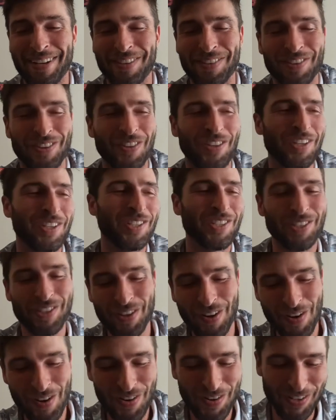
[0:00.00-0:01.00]
I was all like
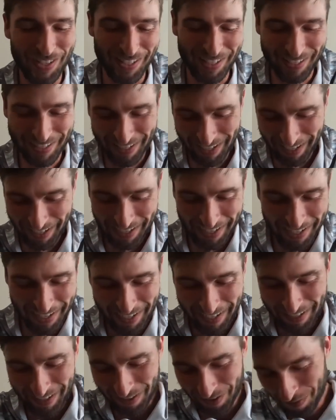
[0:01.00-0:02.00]
stoked and
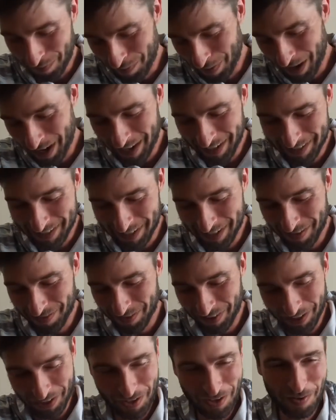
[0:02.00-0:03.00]
unboxing. I'm
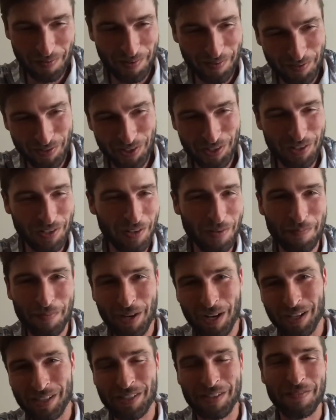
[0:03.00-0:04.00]
like, oh, my first
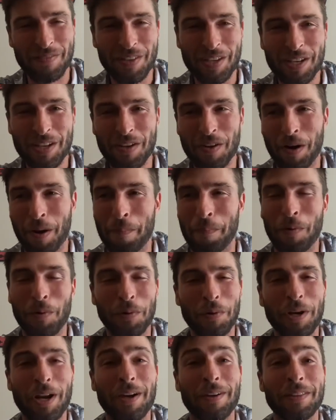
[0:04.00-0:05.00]
unboxing video, and I
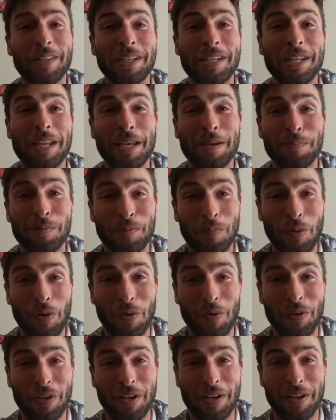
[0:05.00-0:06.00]
pull it out and the tip's
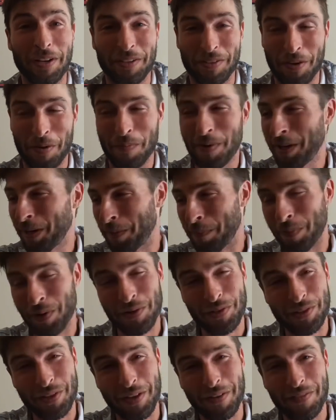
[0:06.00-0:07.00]
broken. So I'm not gonna
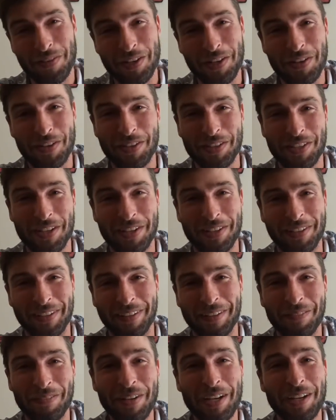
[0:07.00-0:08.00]
post that video because I
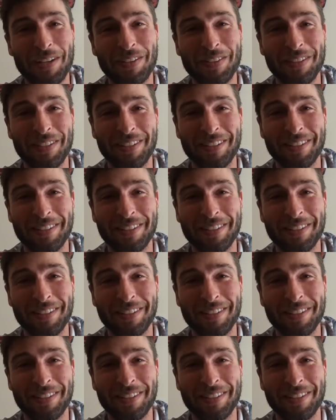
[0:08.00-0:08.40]
about